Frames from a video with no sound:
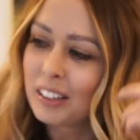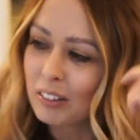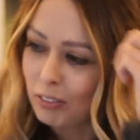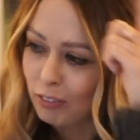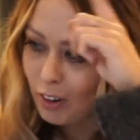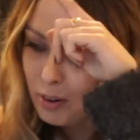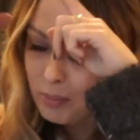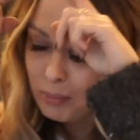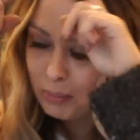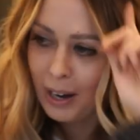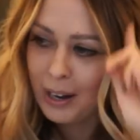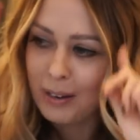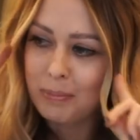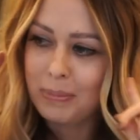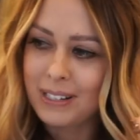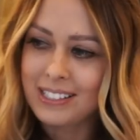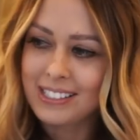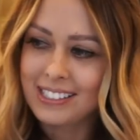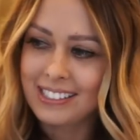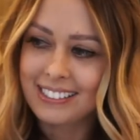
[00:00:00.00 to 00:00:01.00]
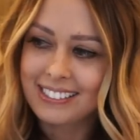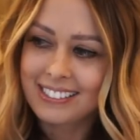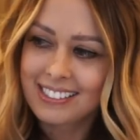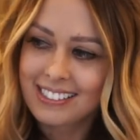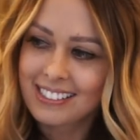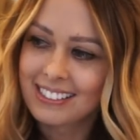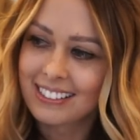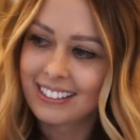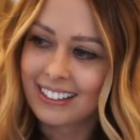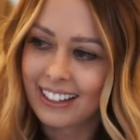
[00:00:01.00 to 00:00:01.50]
the front right pieces,
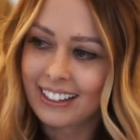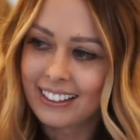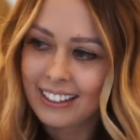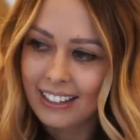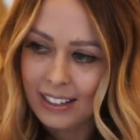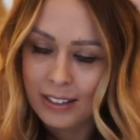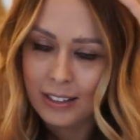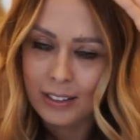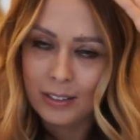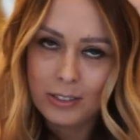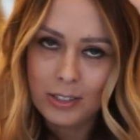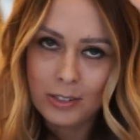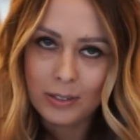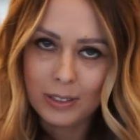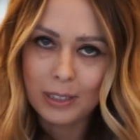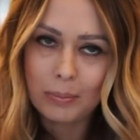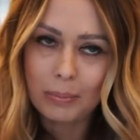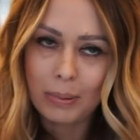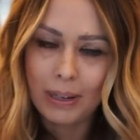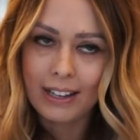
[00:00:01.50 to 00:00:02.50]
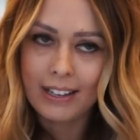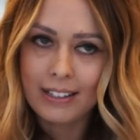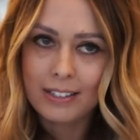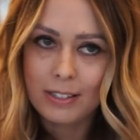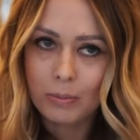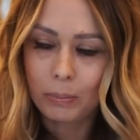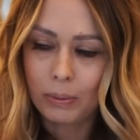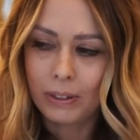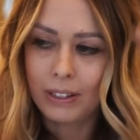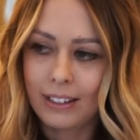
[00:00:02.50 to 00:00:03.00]
and then doing the base,
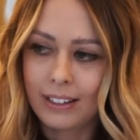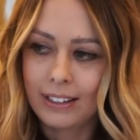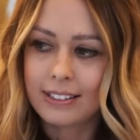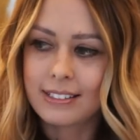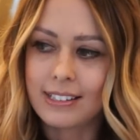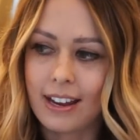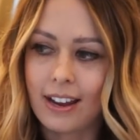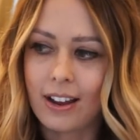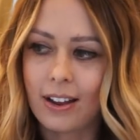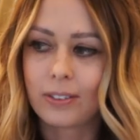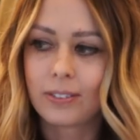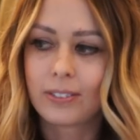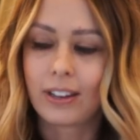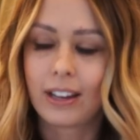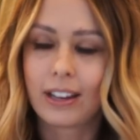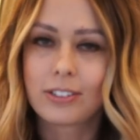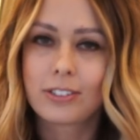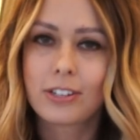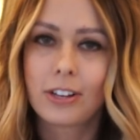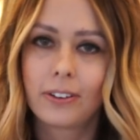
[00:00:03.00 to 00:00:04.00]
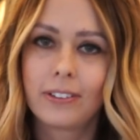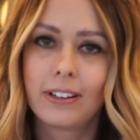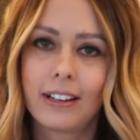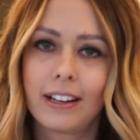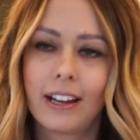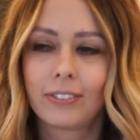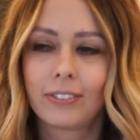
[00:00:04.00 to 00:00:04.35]
bringing it down, and toning